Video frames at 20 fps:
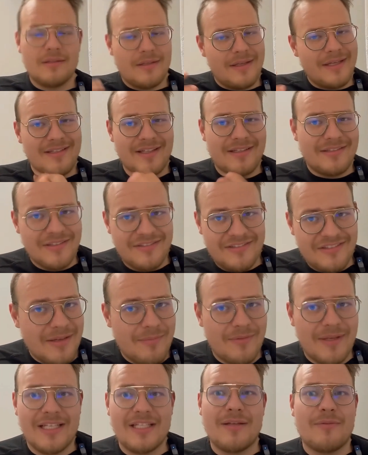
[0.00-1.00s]
It doesn't seem
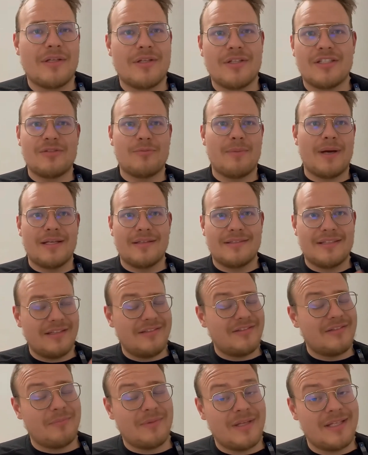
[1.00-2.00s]
like a very smart thing
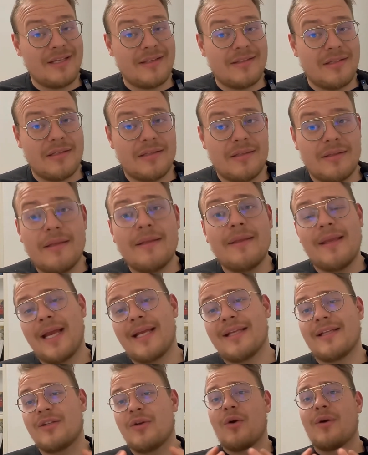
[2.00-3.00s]
to me. I
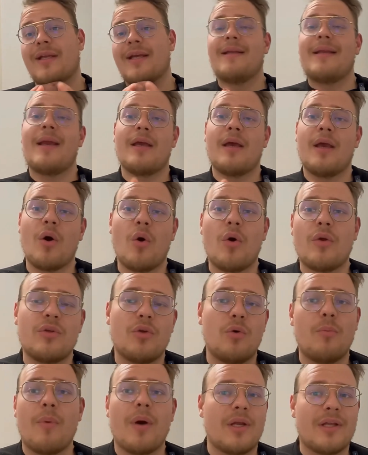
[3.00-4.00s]
saw that there are
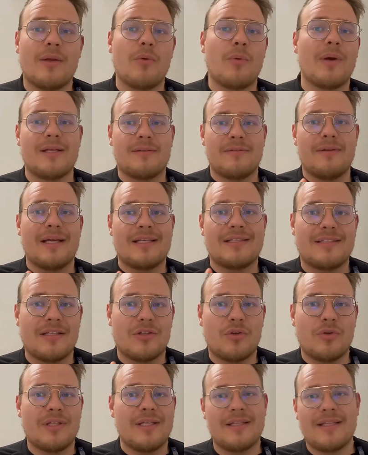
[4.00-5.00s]
also pocket Wi-Fis that
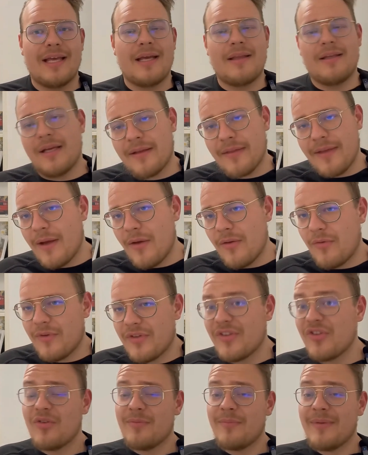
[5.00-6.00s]
you can carry around,
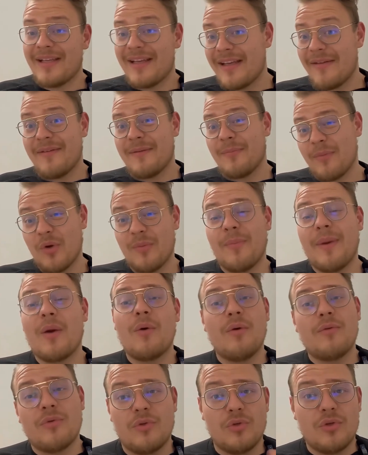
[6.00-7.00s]
which should be even more
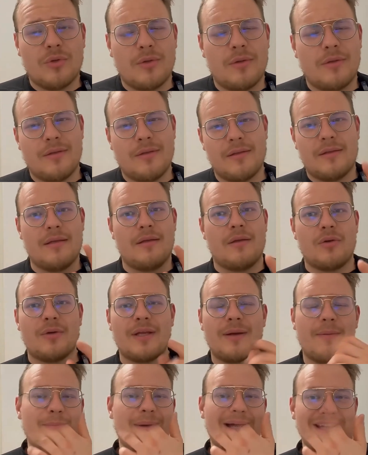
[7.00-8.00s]
powerful. You
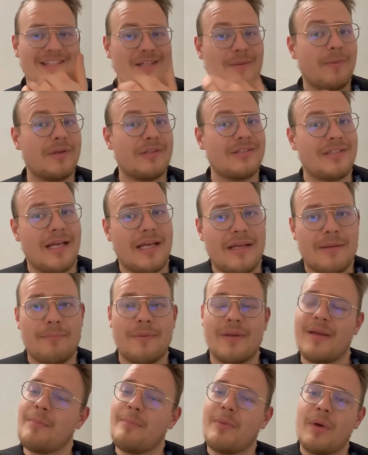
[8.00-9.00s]
can buy them on site,
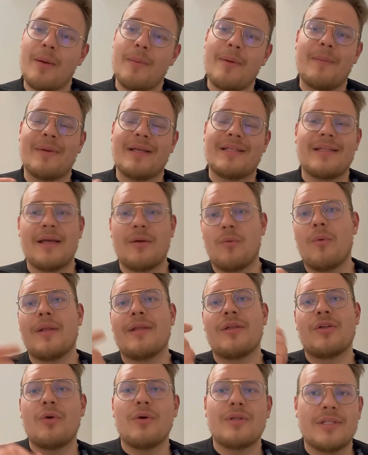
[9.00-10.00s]
but the problem is that
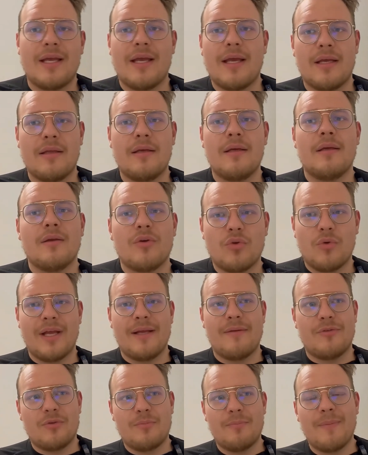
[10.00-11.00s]
once you're there, you
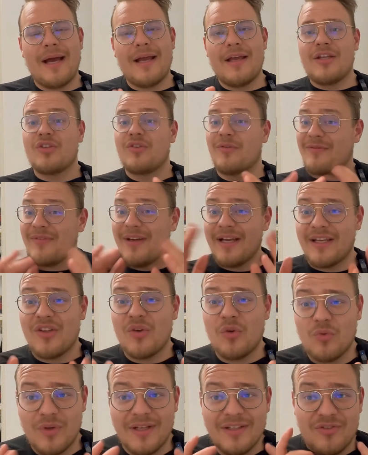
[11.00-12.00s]
have to manage to find
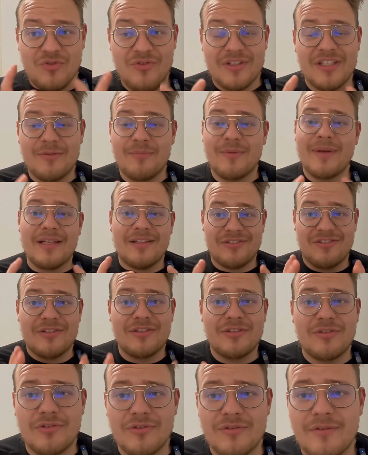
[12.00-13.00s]
your way to these
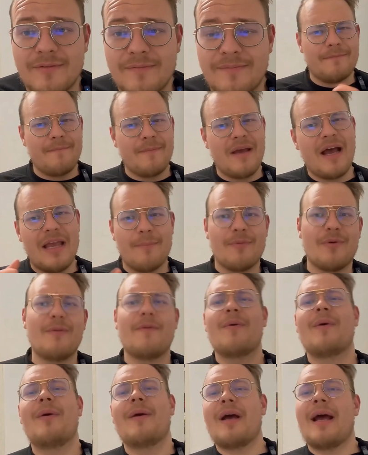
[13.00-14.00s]
places. I
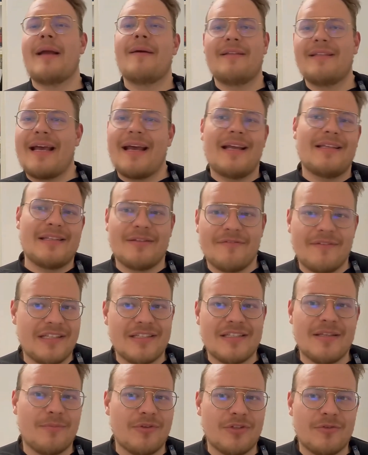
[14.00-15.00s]
prefer to have it
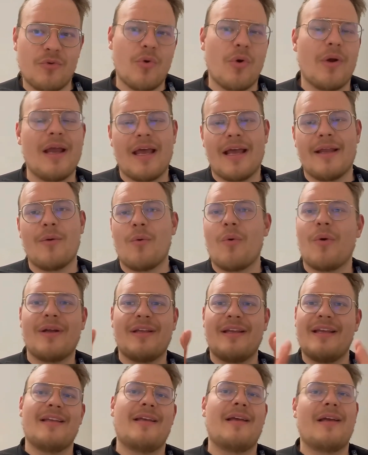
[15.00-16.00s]
activated beforehand, or at
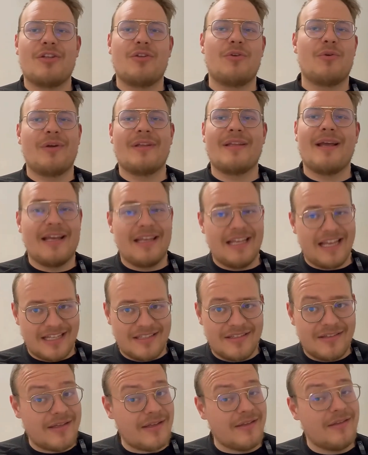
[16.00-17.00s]
least as soon as I
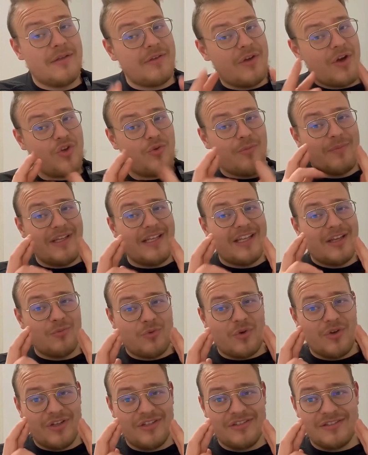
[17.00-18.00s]
land, hoping it
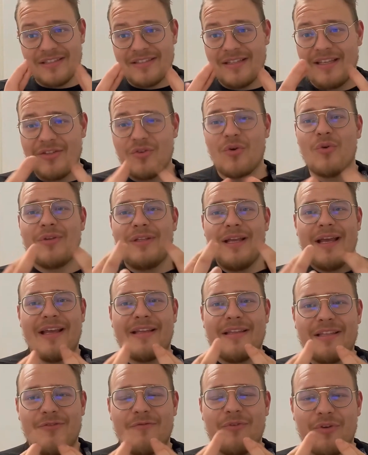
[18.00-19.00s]
works and that those
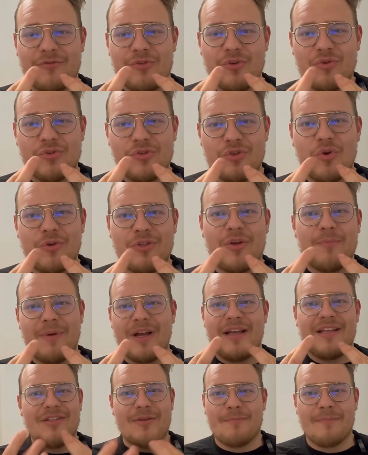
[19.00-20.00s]
negative reviews don't
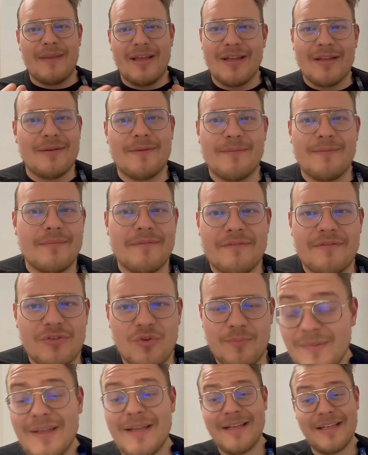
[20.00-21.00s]
apply to me.
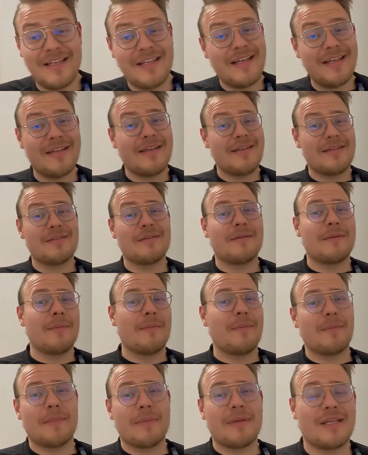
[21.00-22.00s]

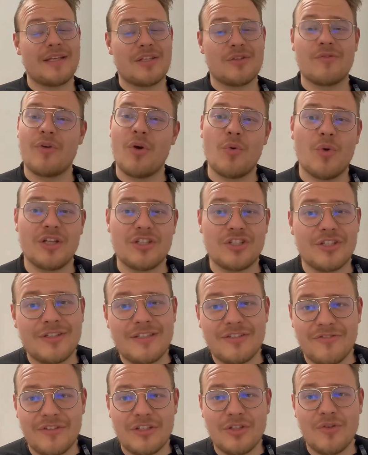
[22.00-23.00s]
Thank you for watching
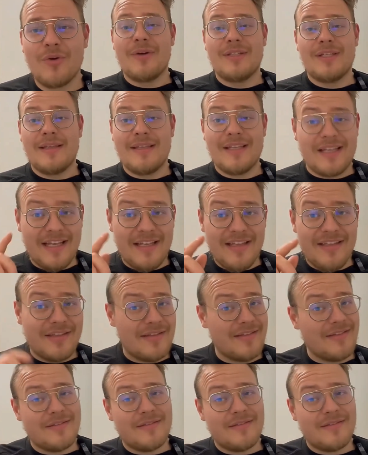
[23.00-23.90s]
this video until the end.